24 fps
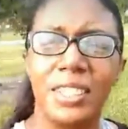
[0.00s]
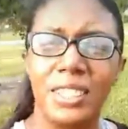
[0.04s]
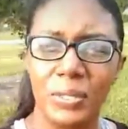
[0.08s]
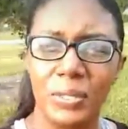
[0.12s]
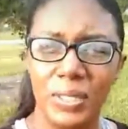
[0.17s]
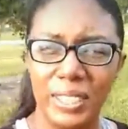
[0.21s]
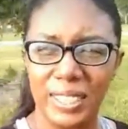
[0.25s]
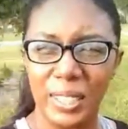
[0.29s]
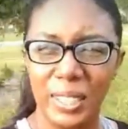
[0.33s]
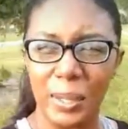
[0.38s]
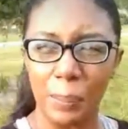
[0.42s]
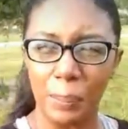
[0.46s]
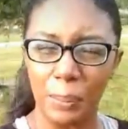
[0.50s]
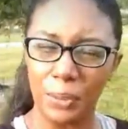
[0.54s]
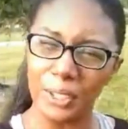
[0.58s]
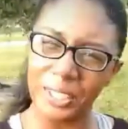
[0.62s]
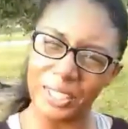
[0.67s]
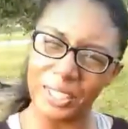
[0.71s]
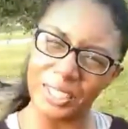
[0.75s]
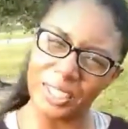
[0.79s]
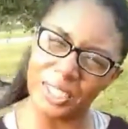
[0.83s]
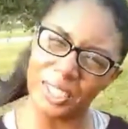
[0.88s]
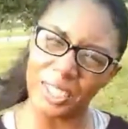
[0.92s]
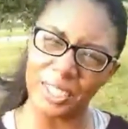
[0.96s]
these recent
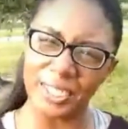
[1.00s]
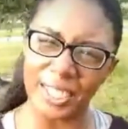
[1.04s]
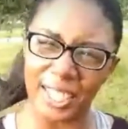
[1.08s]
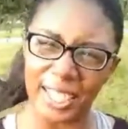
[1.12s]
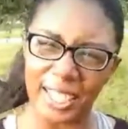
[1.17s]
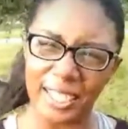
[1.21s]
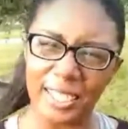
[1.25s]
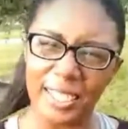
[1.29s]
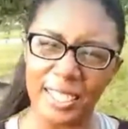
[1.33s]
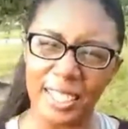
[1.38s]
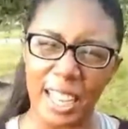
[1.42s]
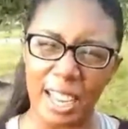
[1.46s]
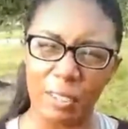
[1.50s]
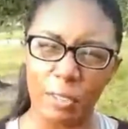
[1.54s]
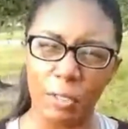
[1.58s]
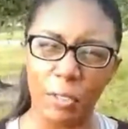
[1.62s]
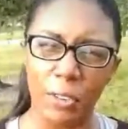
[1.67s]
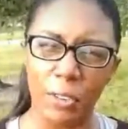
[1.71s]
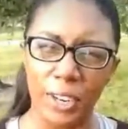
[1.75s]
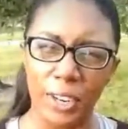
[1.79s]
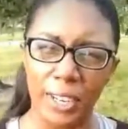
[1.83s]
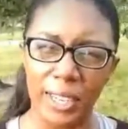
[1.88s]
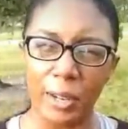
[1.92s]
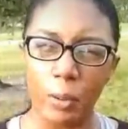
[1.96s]
pornstar deaths
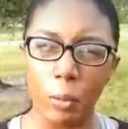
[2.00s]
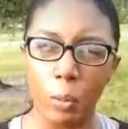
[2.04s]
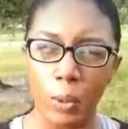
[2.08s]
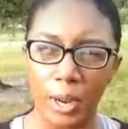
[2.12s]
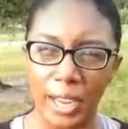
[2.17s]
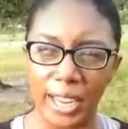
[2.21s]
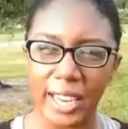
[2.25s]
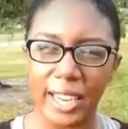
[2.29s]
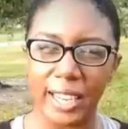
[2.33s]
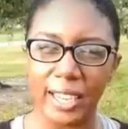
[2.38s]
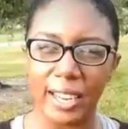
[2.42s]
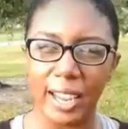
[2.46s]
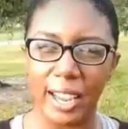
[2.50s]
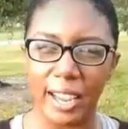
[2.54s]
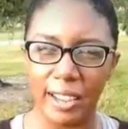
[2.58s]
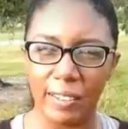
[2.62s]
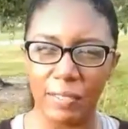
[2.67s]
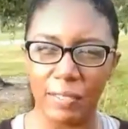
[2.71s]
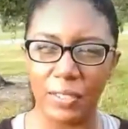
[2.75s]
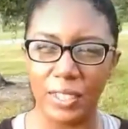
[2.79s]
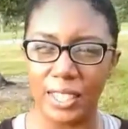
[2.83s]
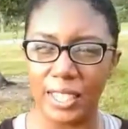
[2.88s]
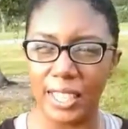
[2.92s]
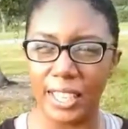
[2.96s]
have really weighed
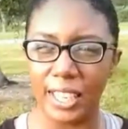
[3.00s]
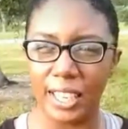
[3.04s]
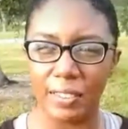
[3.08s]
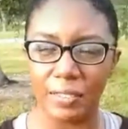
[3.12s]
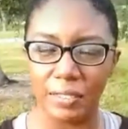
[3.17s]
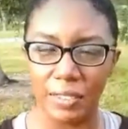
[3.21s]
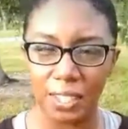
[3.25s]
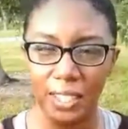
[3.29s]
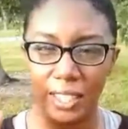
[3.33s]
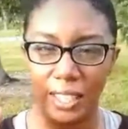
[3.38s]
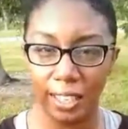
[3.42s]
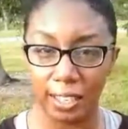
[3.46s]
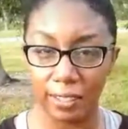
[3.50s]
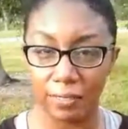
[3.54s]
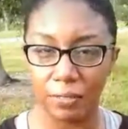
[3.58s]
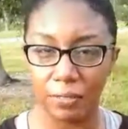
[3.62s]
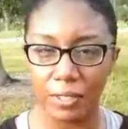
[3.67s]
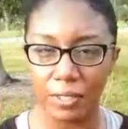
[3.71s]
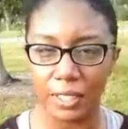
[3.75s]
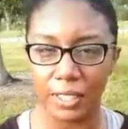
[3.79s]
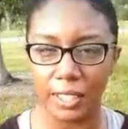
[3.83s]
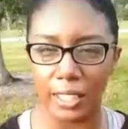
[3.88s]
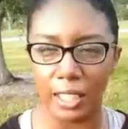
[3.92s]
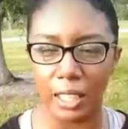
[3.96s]
heavily
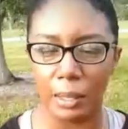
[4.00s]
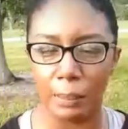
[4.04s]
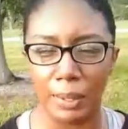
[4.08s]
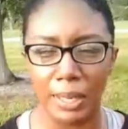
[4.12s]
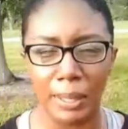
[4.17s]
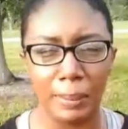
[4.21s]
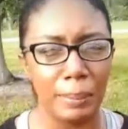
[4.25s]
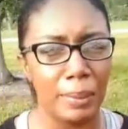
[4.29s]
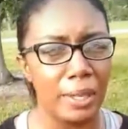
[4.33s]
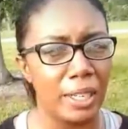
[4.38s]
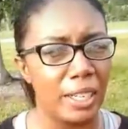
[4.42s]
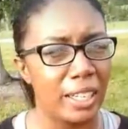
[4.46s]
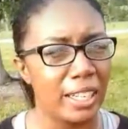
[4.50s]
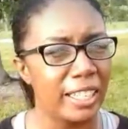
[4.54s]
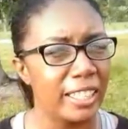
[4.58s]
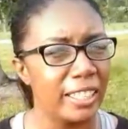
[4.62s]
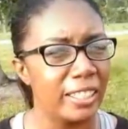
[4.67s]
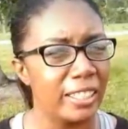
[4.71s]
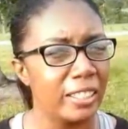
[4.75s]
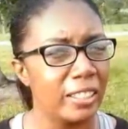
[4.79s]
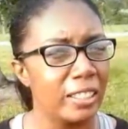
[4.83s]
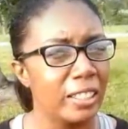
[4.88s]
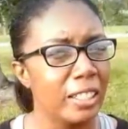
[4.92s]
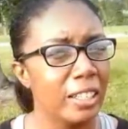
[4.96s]
on my
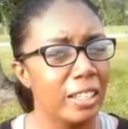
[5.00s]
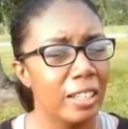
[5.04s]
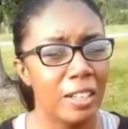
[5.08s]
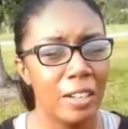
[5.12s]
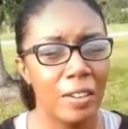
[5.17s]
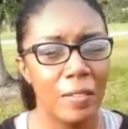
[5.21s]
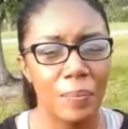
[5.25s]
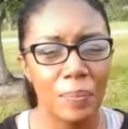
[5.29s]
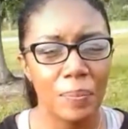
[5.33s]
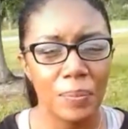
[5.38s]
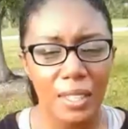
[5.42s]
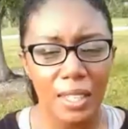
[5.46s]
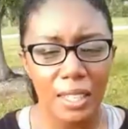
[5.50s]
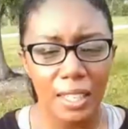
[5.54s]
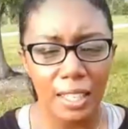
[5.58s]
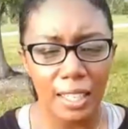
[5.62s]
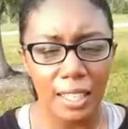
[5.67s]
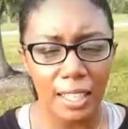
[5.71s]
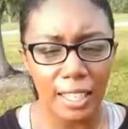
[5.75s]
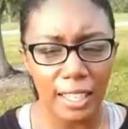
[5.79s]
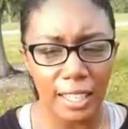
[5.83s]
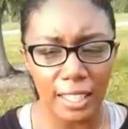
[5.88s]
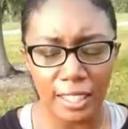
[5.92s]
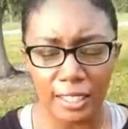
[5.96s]
mind.
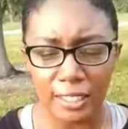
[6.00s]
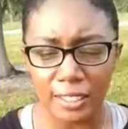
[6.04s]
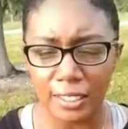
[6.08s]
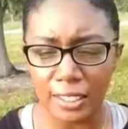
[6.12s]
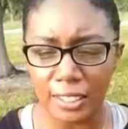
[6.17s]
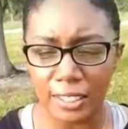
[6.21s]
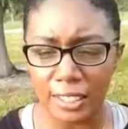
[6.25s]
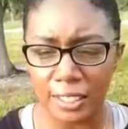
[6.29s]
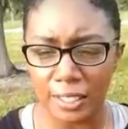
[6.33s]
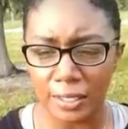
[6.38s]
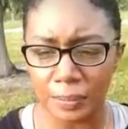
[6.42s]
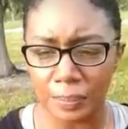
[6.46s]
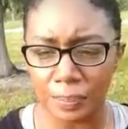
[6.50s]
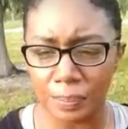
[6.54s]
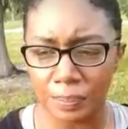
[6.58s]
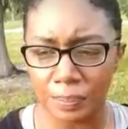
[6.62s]
And,